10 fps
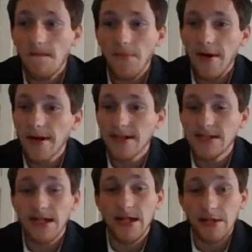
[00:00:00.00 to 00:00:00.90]
But
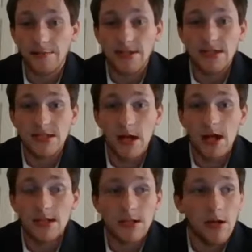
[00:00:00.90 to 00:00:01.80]
the humans
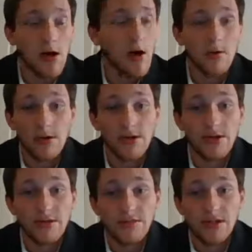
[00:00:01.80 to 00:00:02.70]
thought, oh,
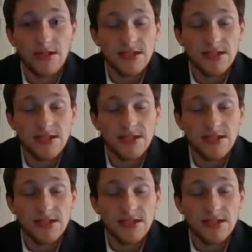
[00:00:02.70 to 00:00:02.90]
if